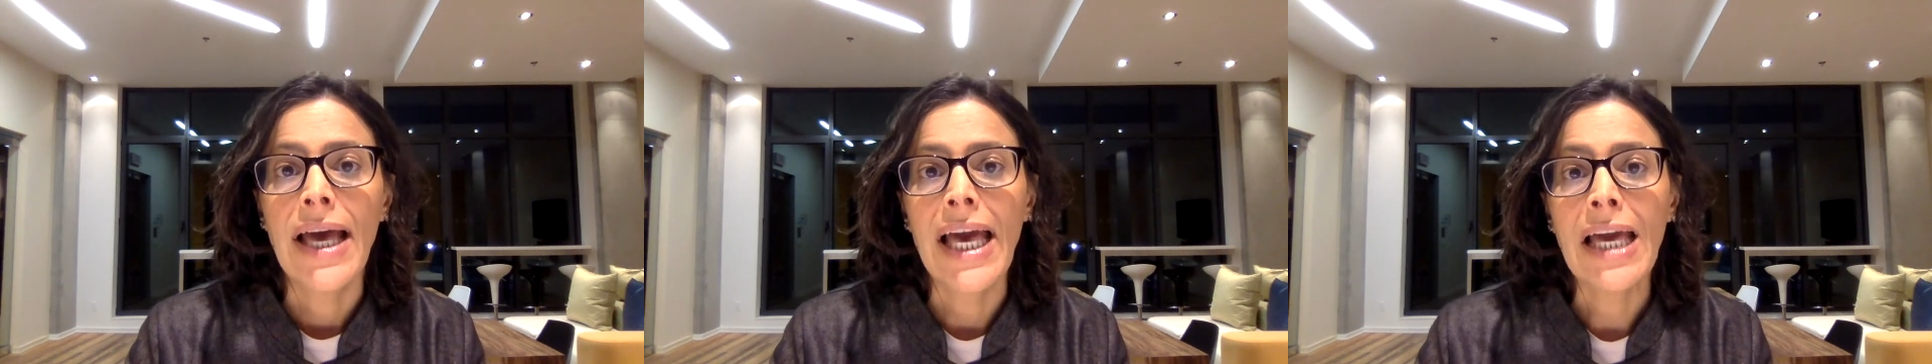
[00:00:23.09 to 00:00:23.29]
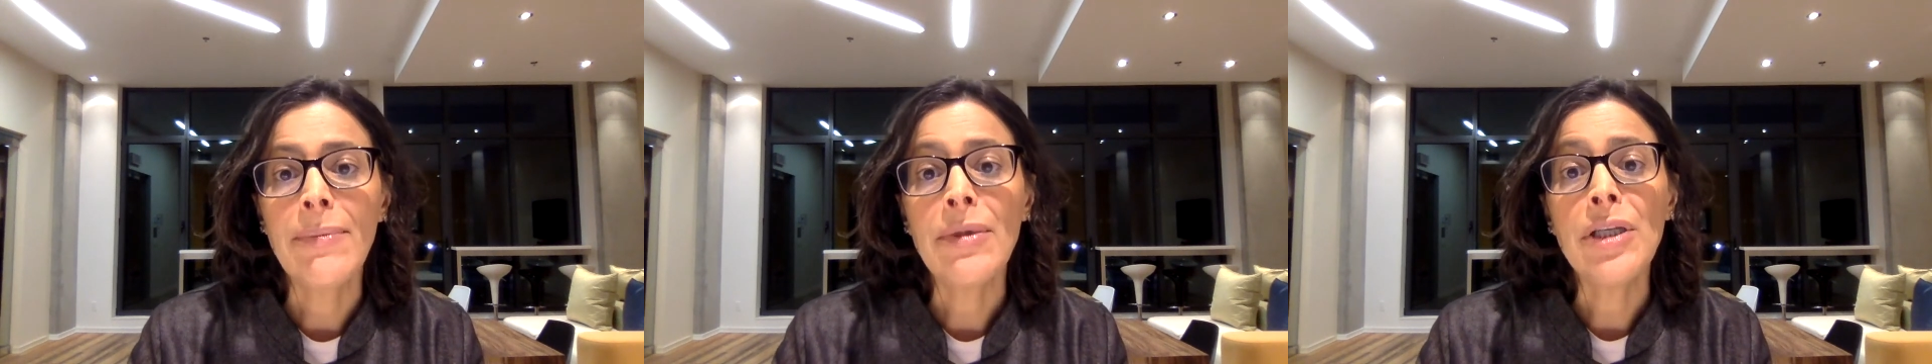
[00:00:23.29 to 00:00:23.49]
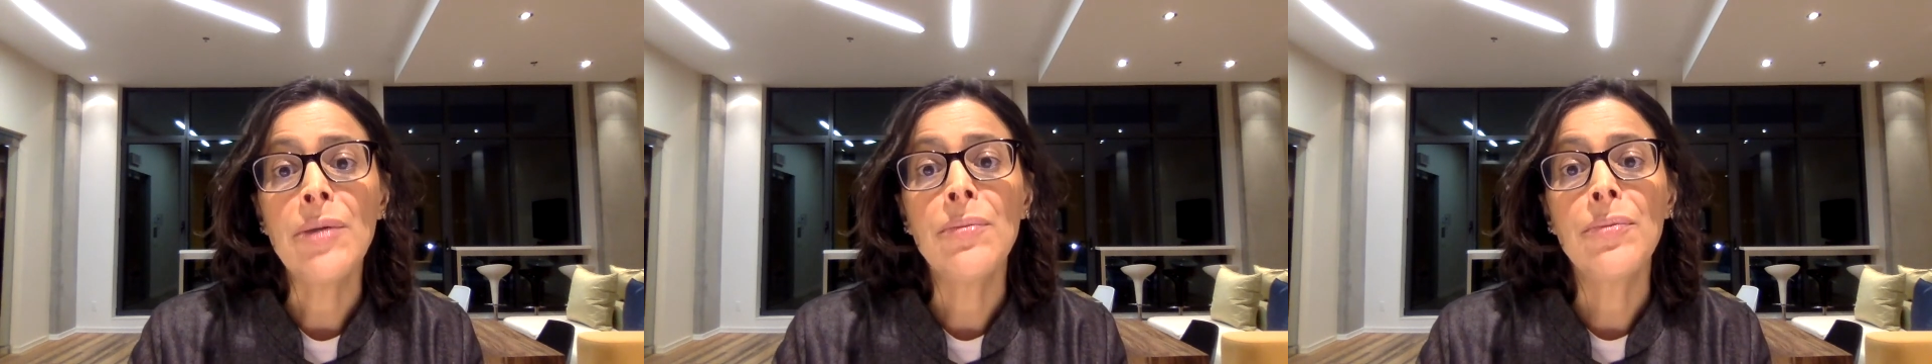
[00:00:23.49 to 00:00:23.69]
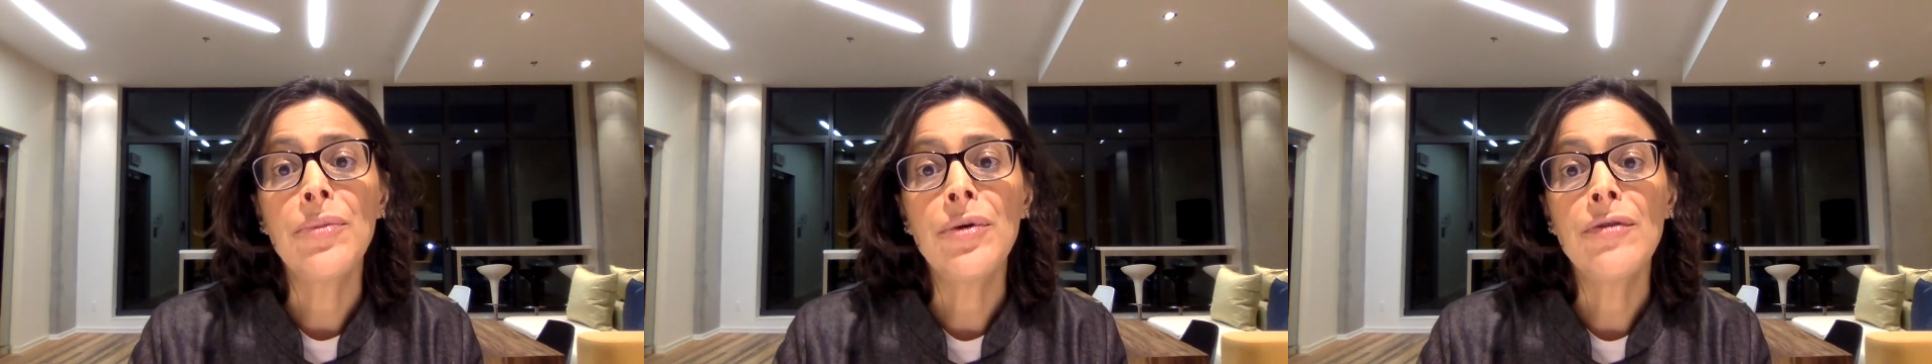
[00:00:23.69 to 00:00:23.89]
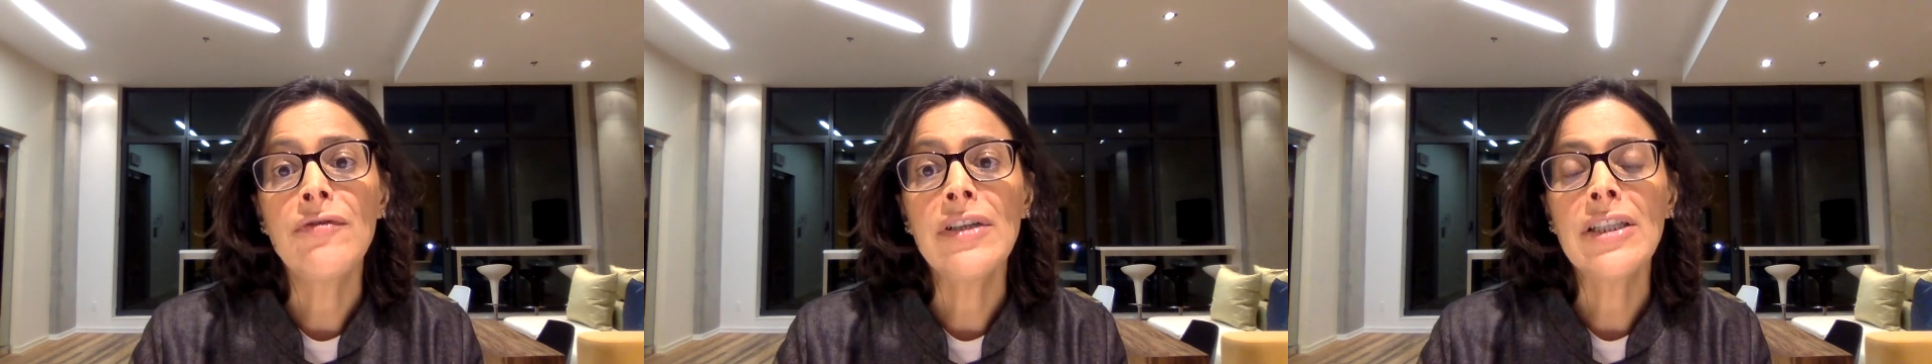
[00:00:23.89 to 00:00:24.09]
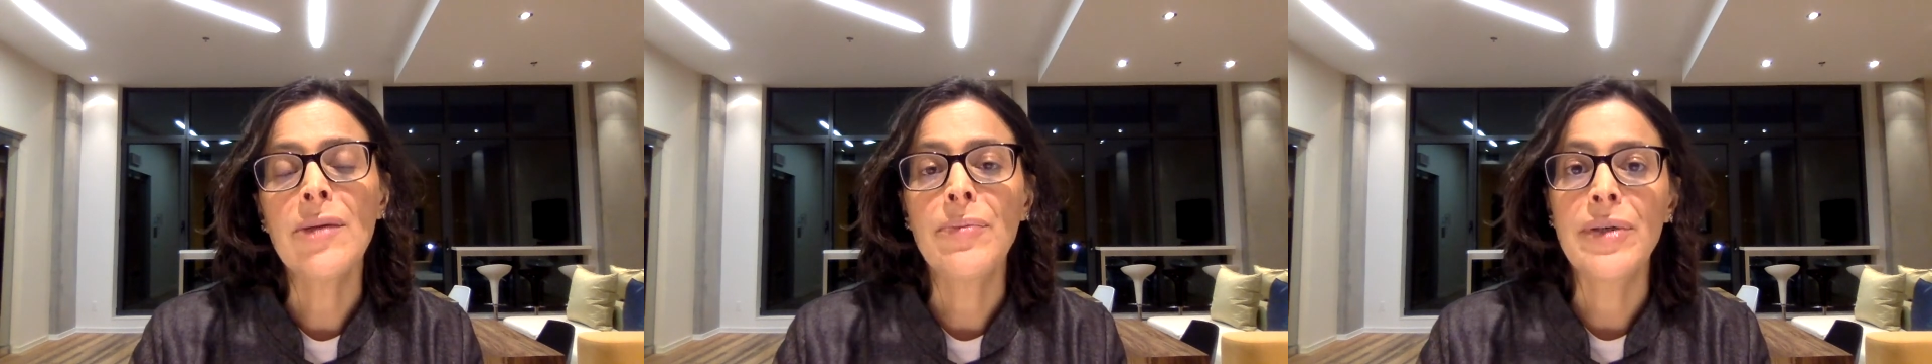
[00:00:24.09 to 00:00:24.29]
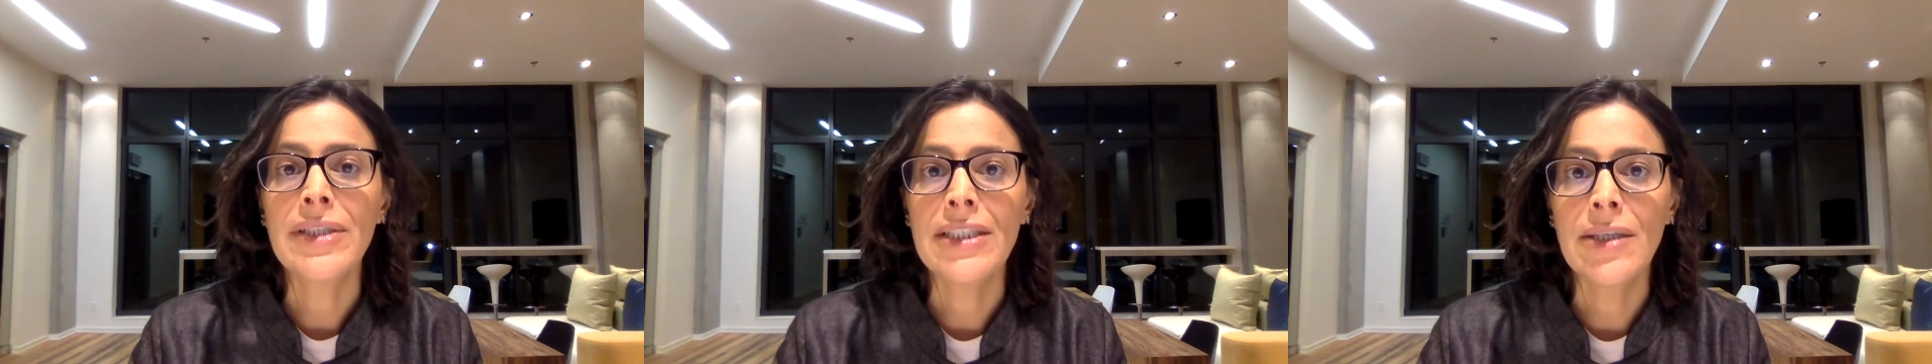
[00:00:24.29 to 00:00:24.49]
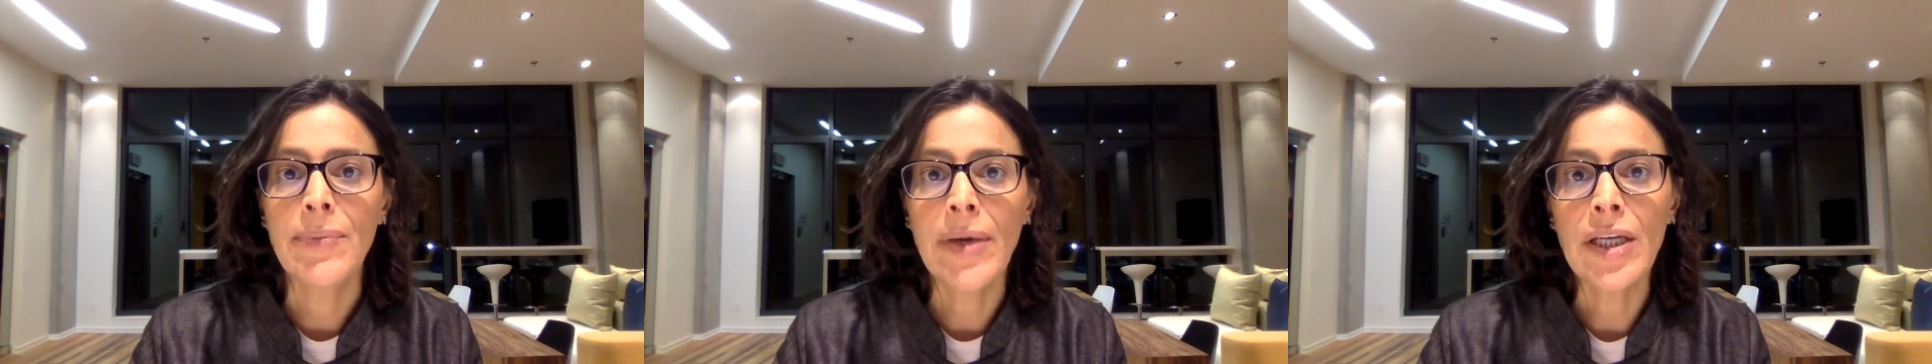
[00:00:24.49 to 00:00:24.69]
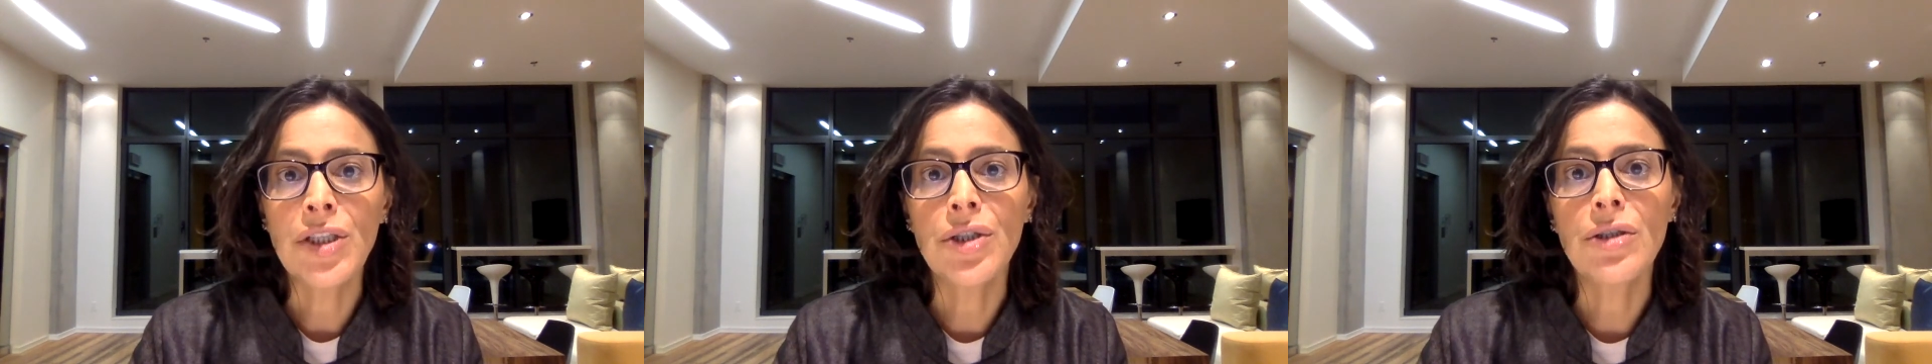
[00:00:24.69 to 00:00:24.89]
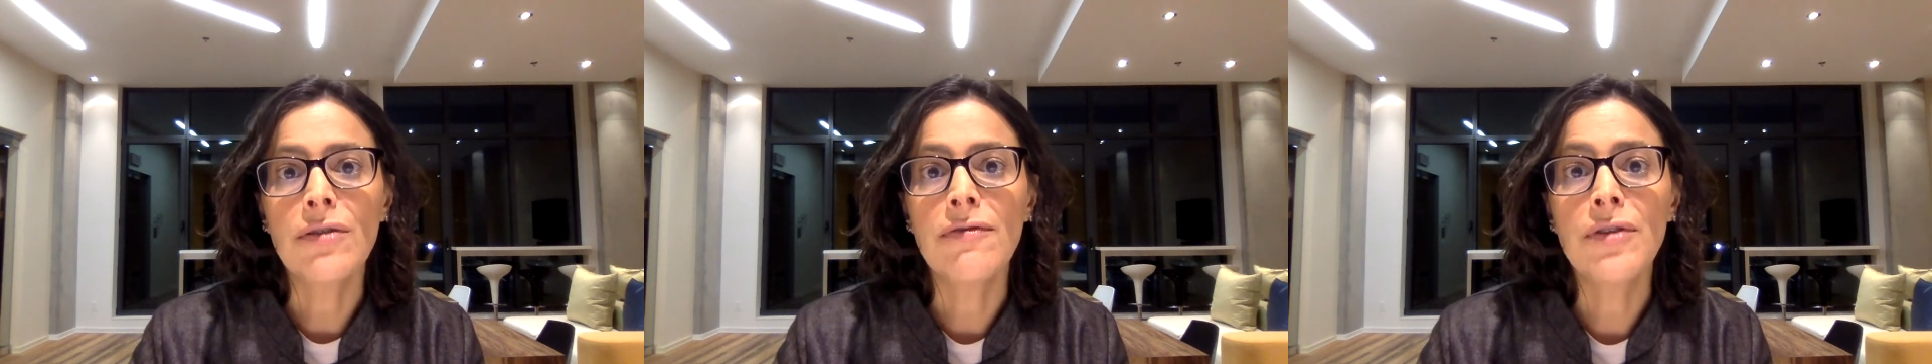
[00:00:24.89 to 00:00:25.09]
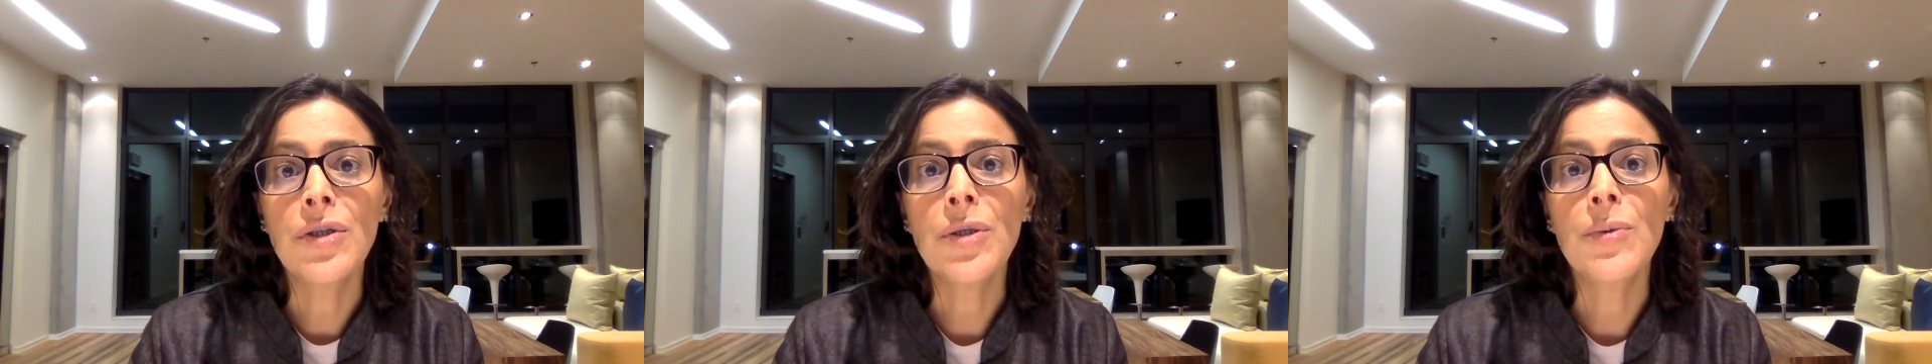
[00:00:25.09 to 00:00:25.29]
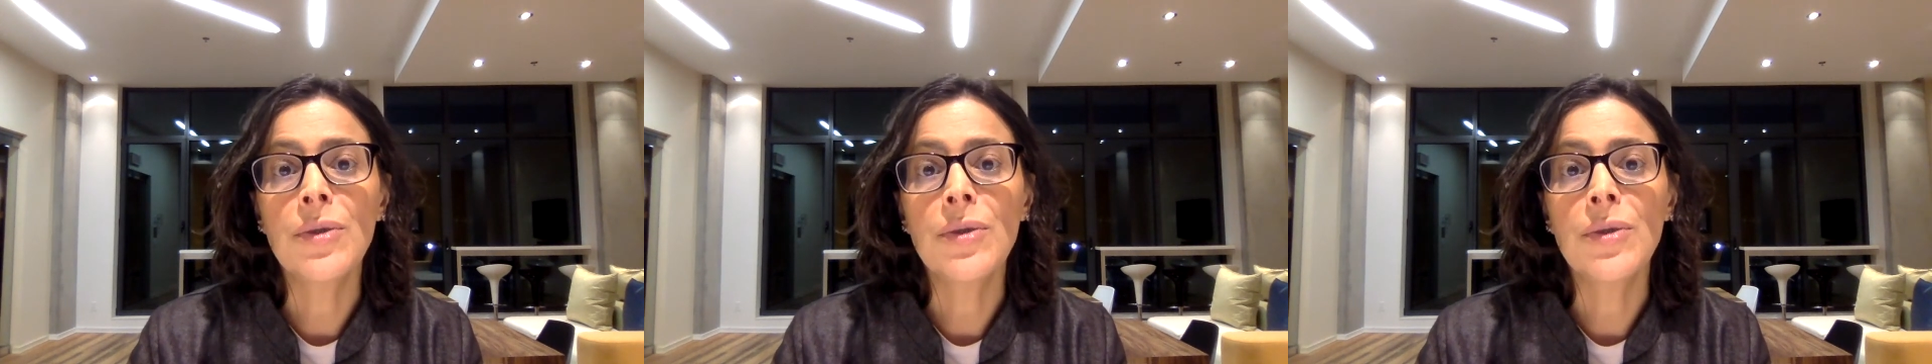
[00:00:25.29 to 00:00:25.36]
aimed at improving the participation of youth